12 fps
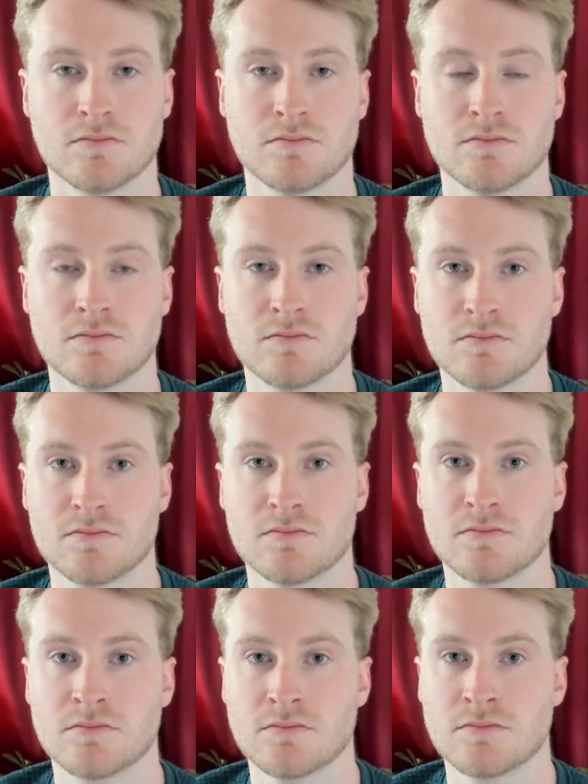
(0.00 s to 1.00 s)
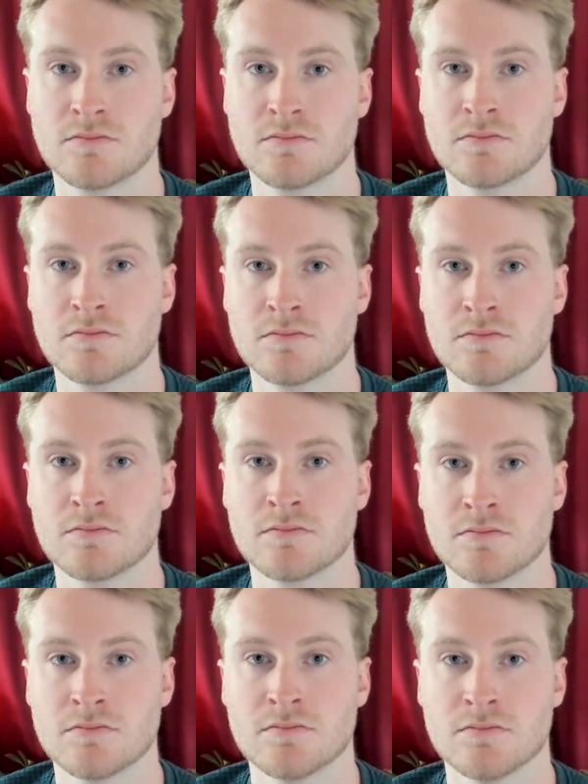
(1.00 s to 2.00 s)

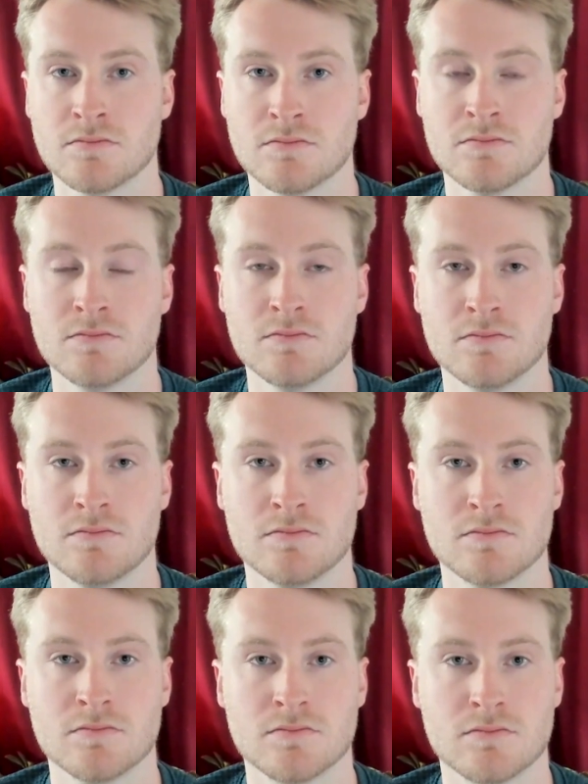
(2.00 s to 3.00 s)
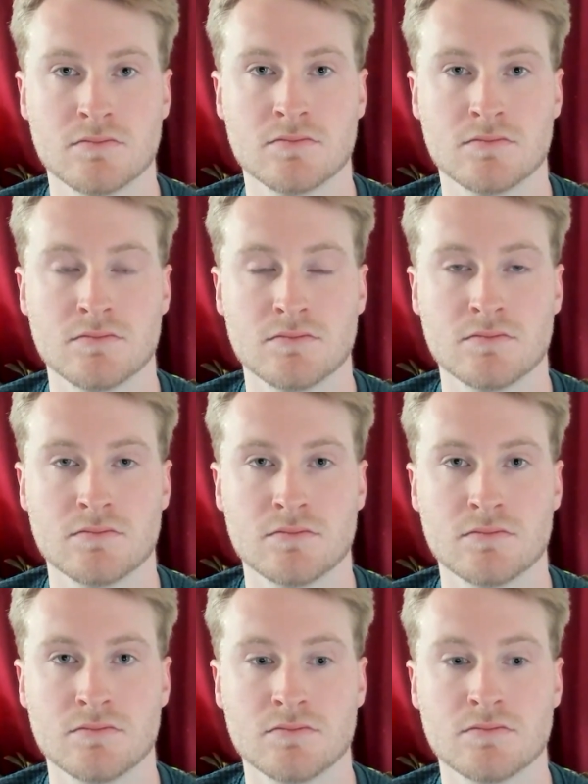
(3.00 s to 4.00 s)

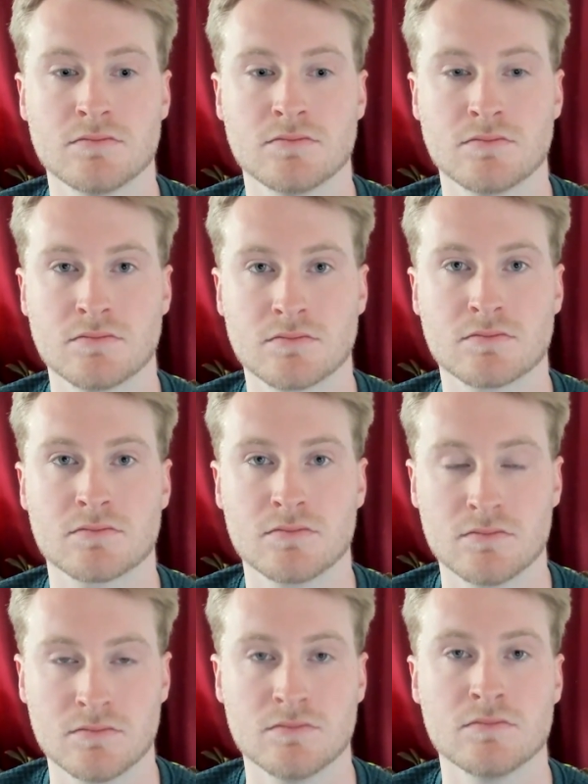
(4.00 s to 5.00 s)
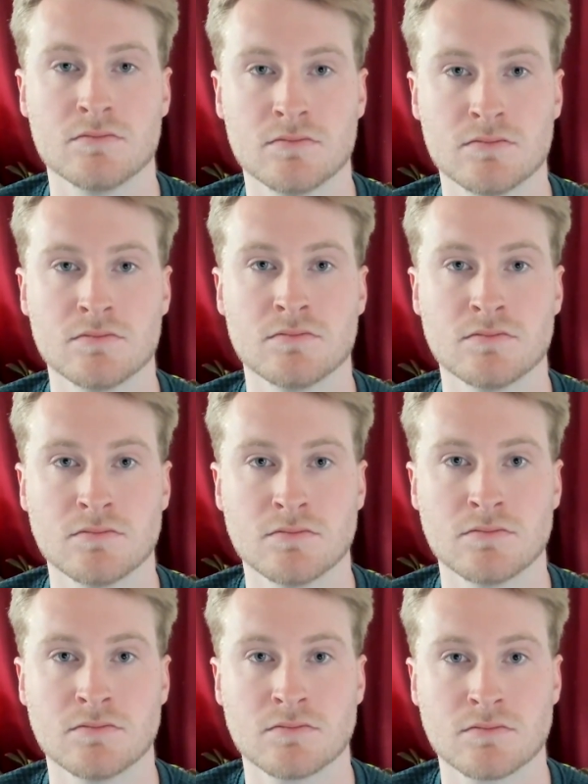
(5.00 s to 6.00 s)

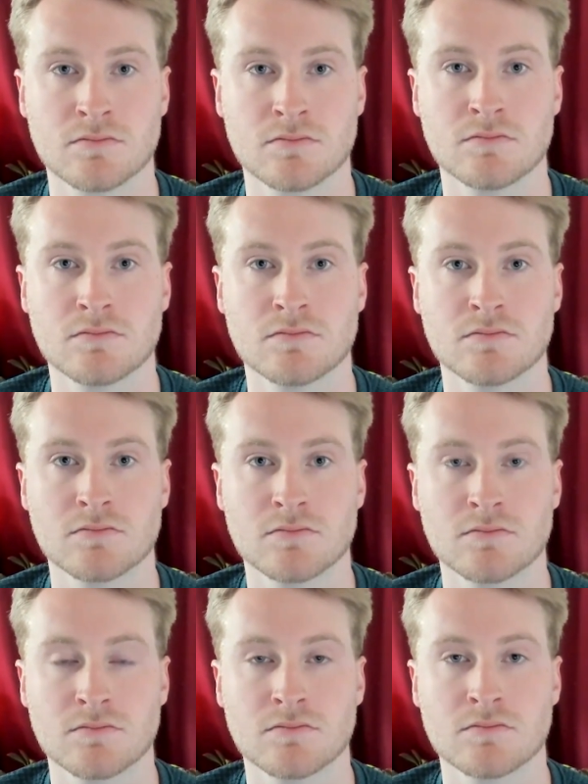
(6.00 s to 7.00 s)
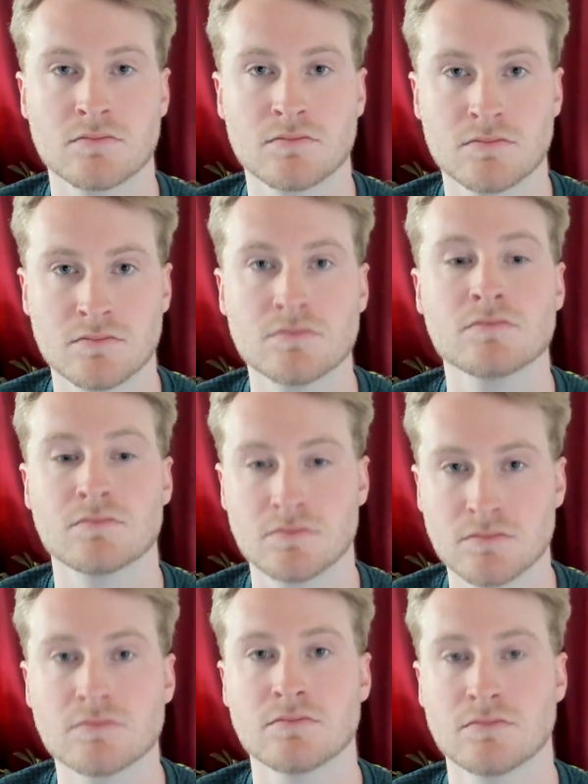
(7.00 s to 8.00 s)
(not speaking)